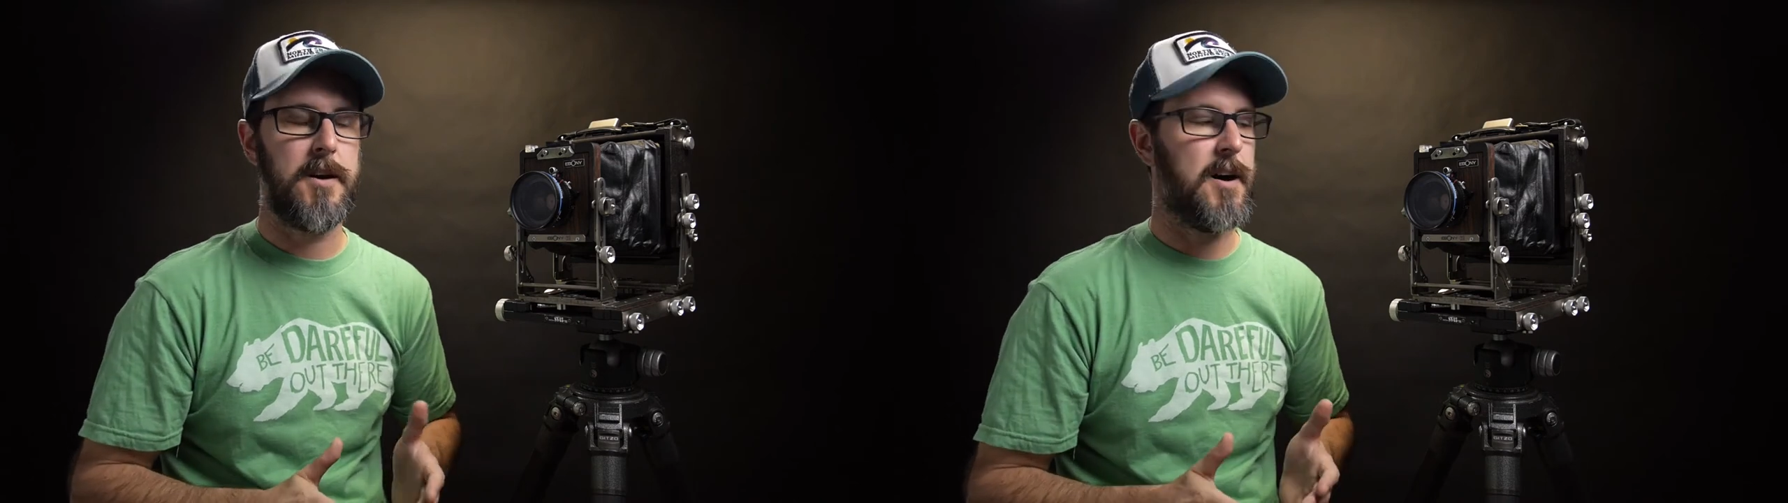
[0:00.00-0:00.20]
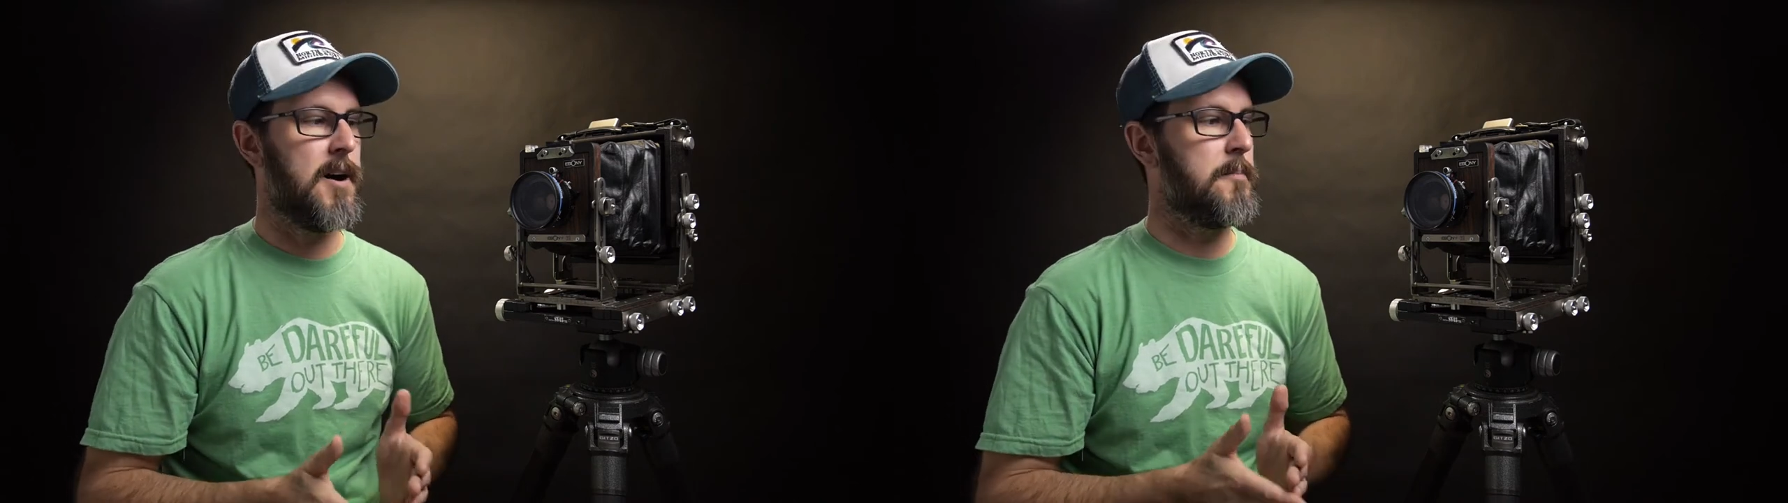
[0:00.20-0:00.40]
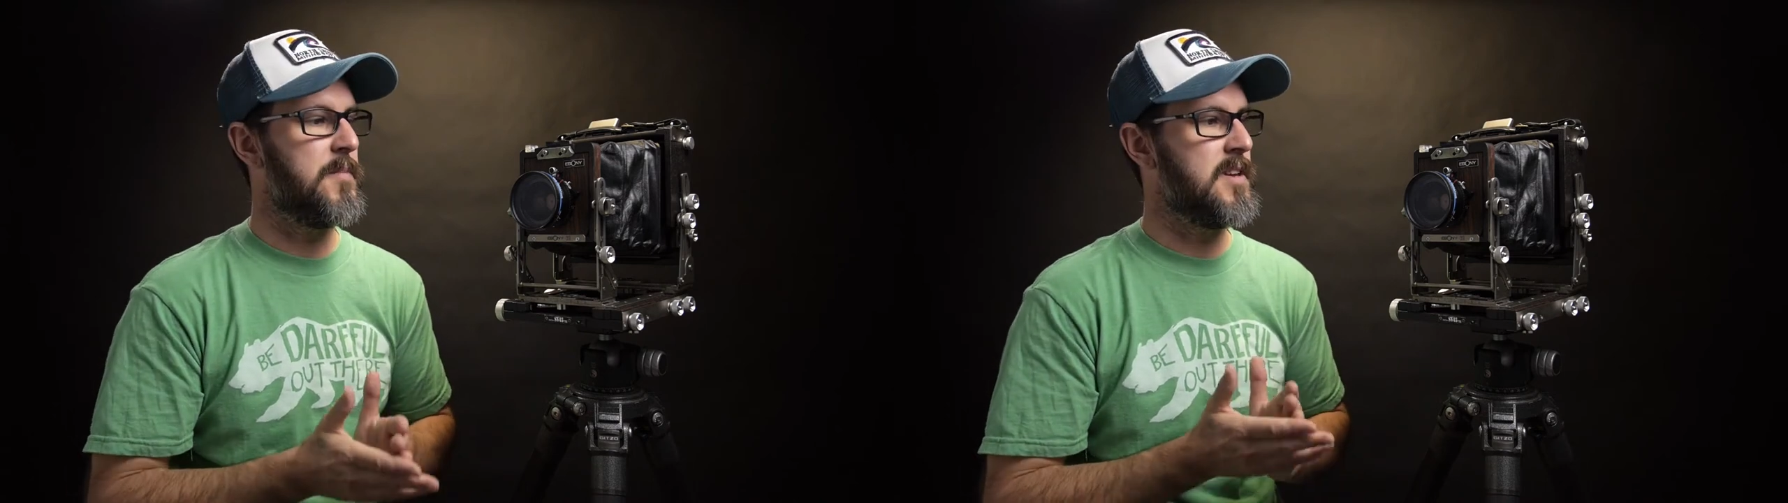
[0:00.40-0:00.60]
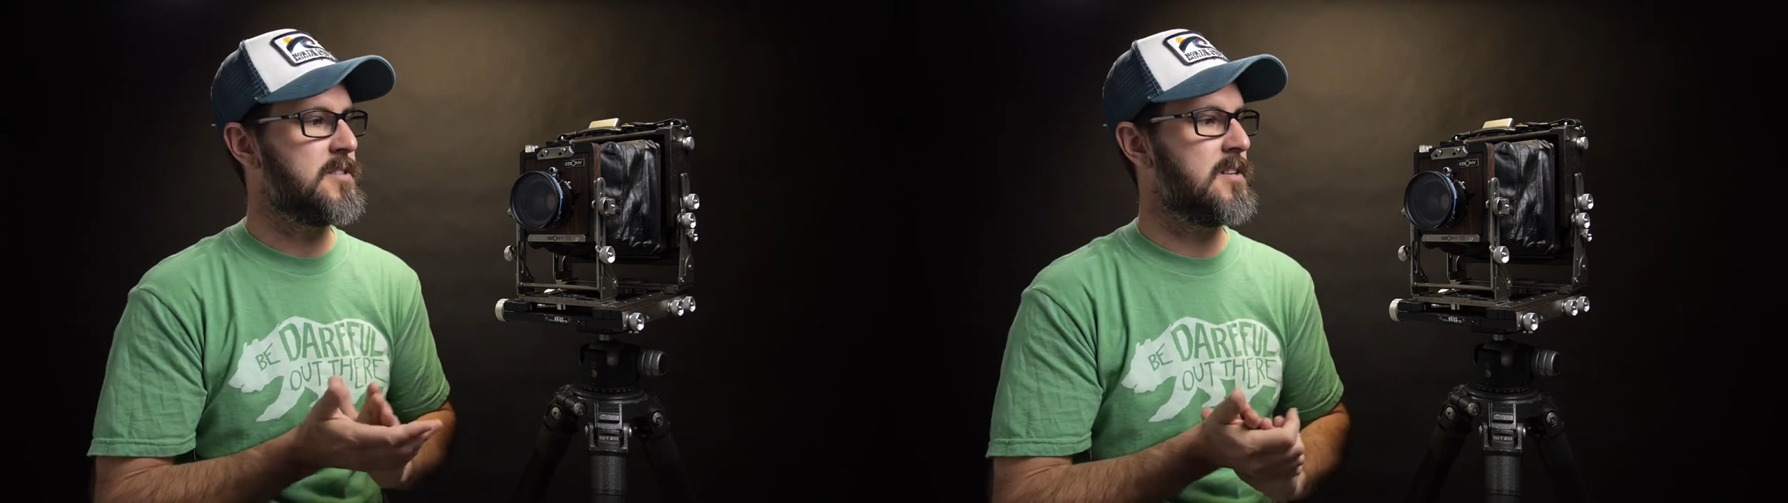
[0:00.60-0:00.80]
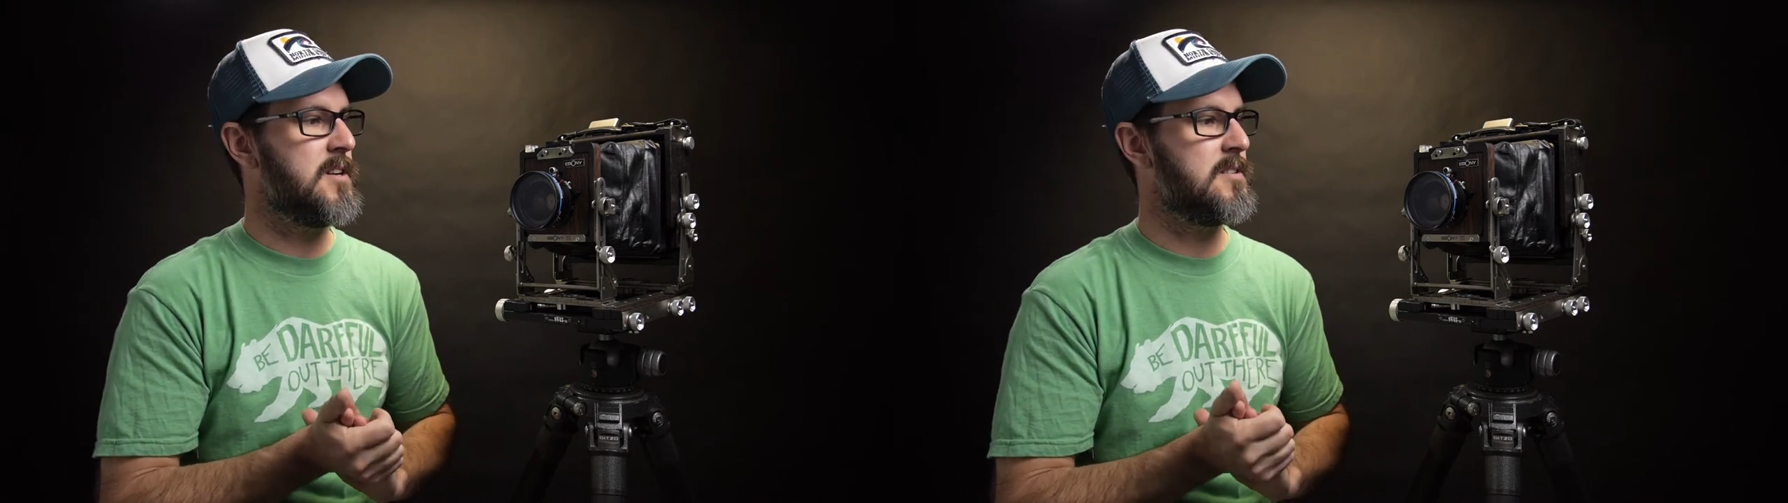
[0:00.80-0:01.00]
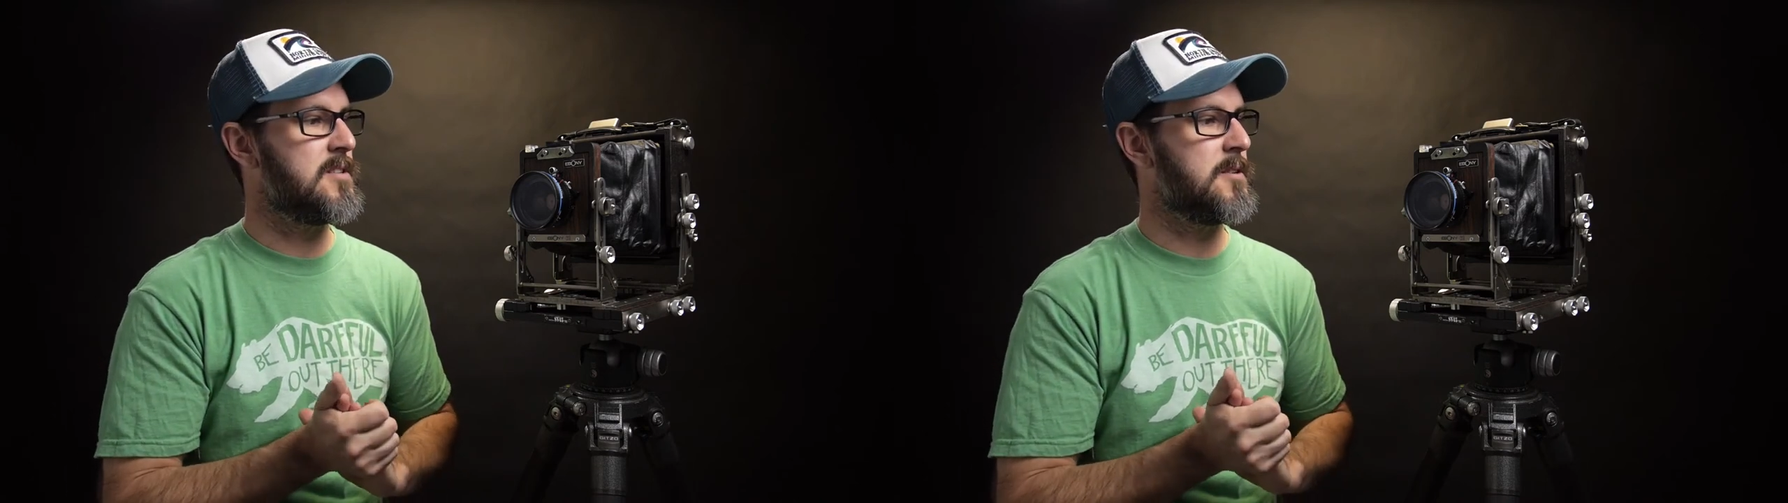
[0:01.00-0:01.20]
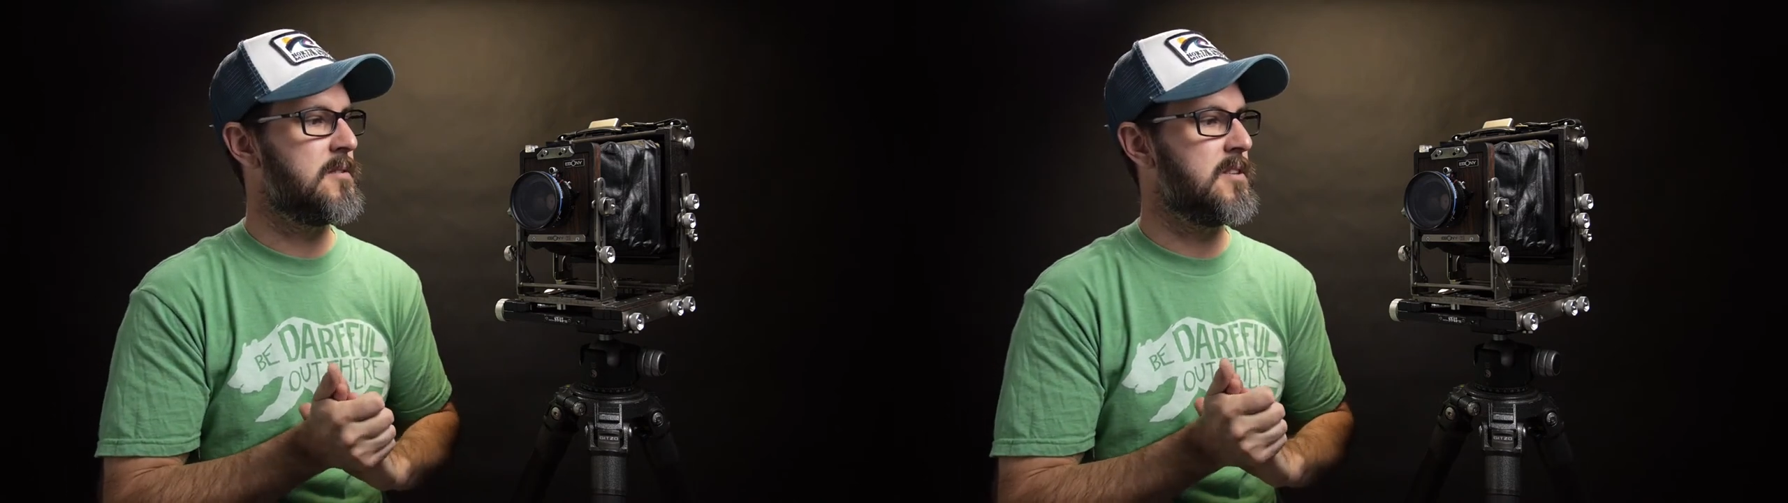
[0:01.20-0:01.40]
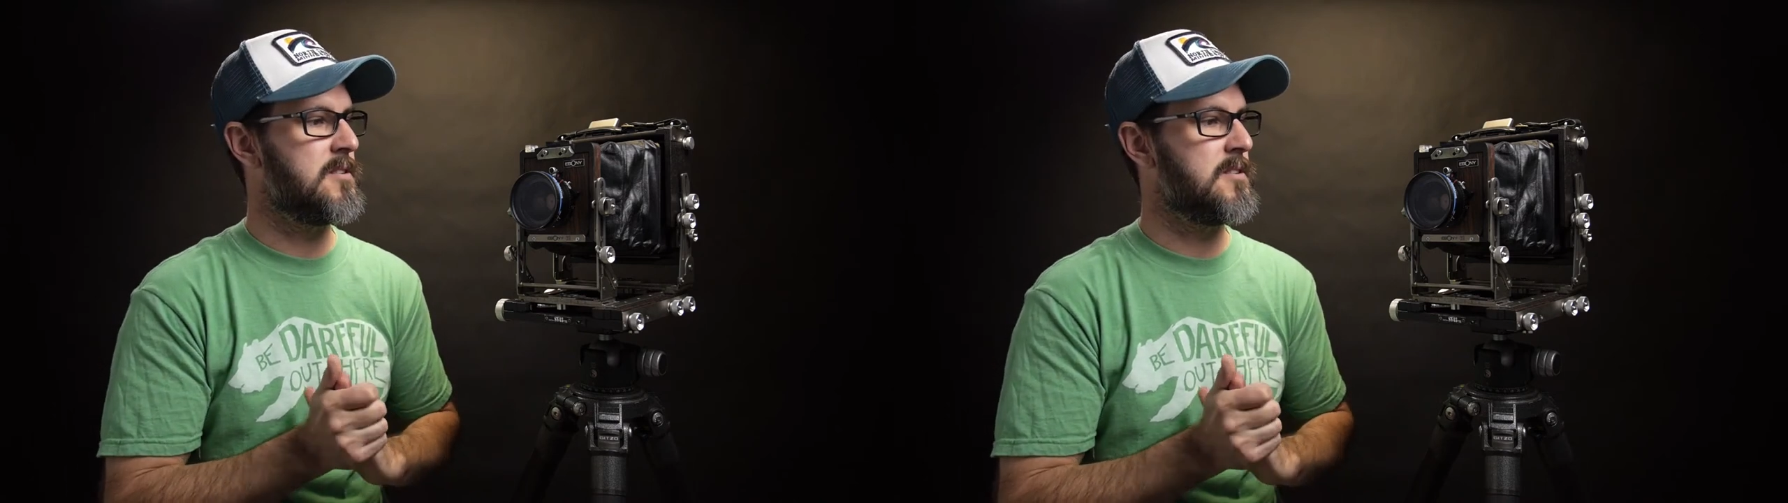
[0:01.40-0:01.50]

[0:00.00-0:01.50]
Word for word: Um, this is